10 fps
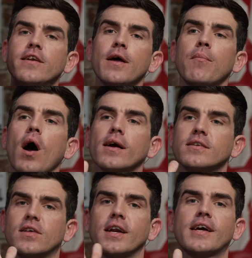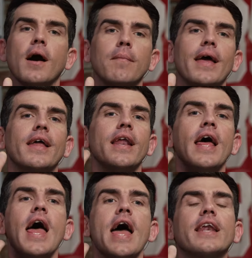Denbrock is going to come in
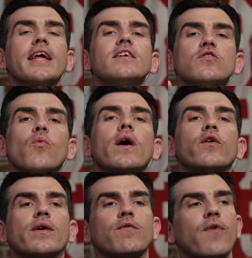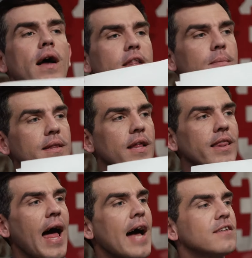and he's the one who can finally be the
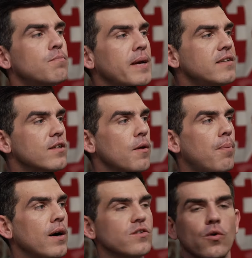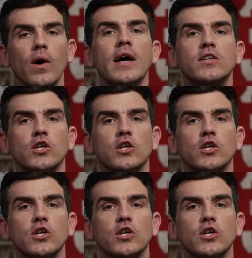last piece of the puzzle mm-hmm.